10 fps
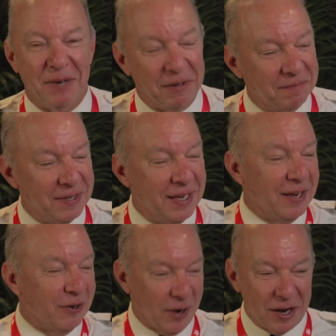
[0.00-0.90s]
Well,
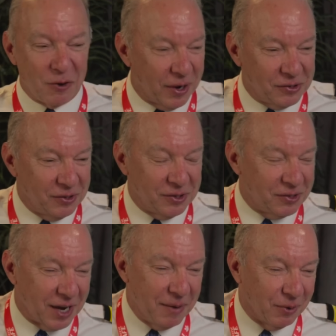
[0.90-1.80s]
great questions this
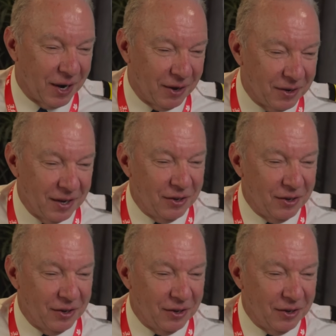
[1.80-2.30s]
time around.